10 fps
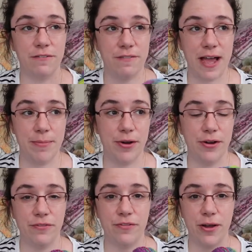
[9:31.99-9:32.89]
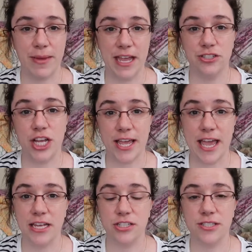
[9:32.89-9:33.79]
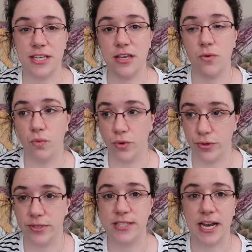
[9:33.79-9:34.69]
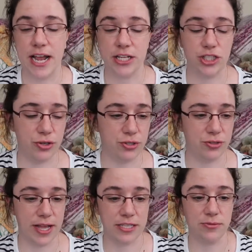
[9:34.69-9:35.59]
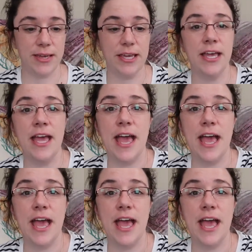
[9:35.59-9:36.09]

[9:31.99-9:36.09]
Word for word: fiber from AJHC Wools that I had showed you last week,